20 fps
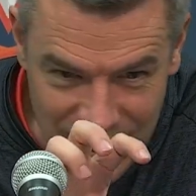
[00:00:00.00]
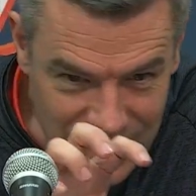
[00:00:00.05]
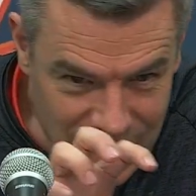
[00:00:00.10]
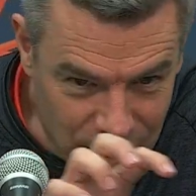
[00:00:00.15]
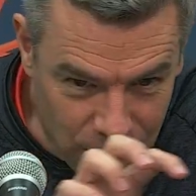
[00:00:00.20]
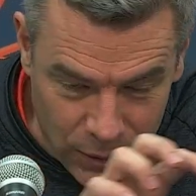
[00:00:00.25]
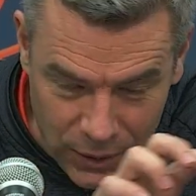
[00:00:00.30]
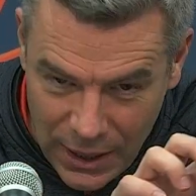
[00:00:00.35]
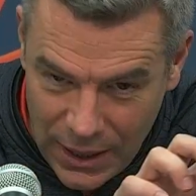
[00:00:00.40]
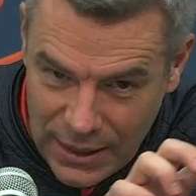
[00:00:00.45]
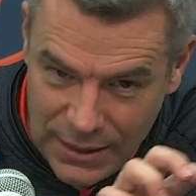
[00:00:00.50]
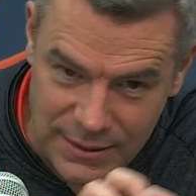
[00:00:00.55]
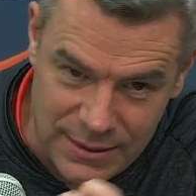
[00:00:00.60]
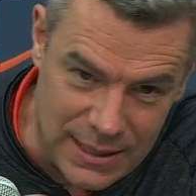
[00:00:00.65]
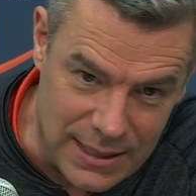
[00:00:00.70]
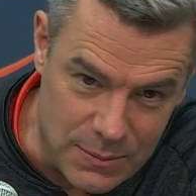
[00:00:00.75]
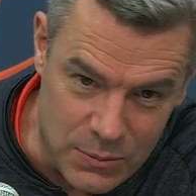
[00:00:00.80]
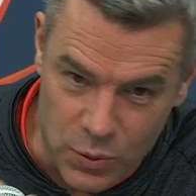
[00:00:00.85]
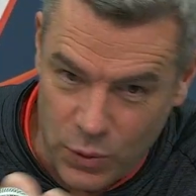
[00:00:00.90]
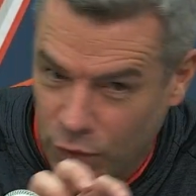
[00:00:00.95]
you know, a lot of
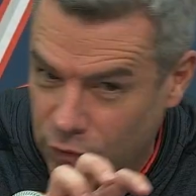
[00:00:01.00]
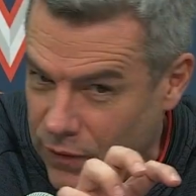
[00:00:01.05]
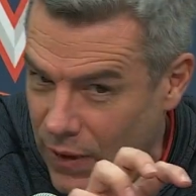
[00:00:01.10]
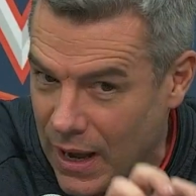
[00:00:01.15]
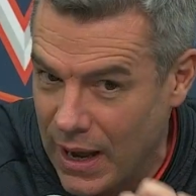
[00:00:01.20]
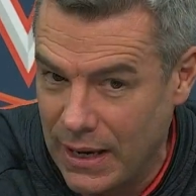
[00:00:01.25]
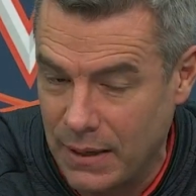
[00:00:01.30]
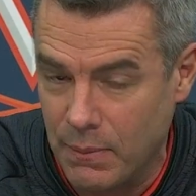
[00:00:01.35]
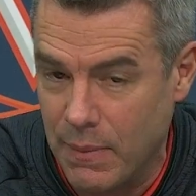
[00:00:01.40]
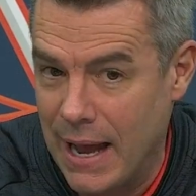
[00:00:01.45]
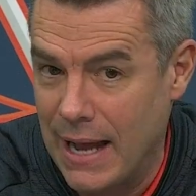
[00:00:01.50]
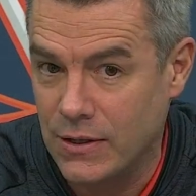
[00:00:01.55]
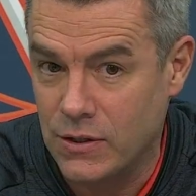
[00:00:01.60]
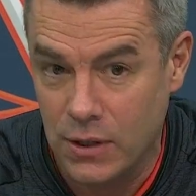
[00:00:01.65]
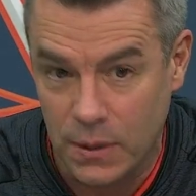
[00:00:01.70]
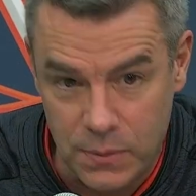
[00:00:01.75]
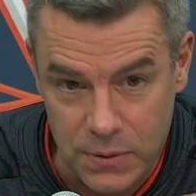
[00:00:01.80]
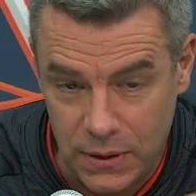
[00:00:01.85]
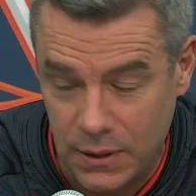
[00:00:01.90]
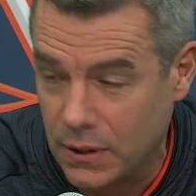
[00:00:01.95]
teams will find
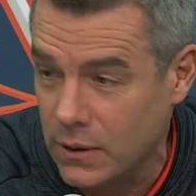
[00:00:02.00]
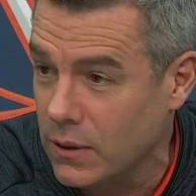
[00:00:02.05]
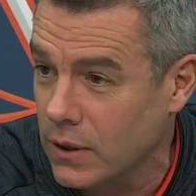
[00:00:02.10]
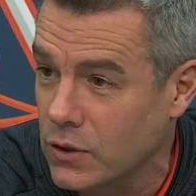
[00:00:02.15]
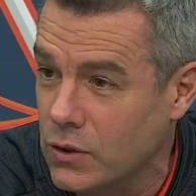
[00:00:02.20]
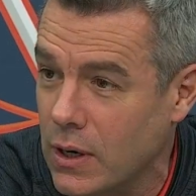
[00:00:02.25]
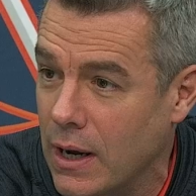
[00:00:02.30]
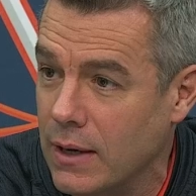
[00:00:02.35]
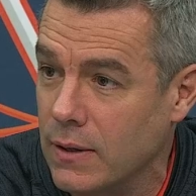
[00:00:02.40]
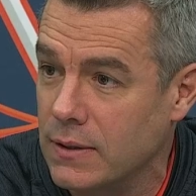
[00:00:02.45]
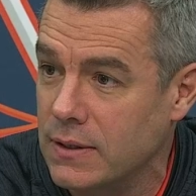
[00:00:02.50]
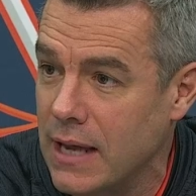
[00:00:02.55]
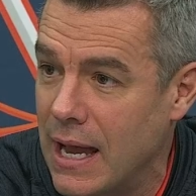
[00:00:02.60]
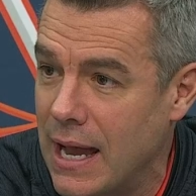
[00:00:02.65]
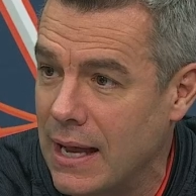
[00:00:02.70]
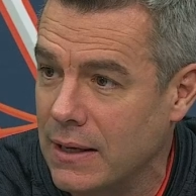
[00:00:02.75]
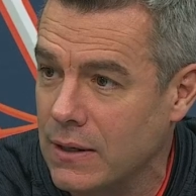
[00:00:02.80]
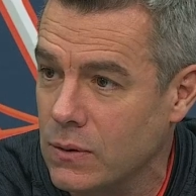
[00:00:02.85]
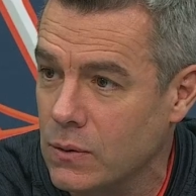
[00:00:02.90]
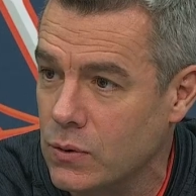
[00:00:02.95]
matchups and they're going to try to
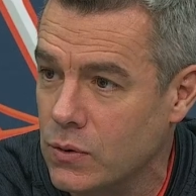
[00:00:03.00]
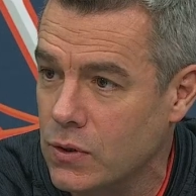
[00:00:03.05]
attack you.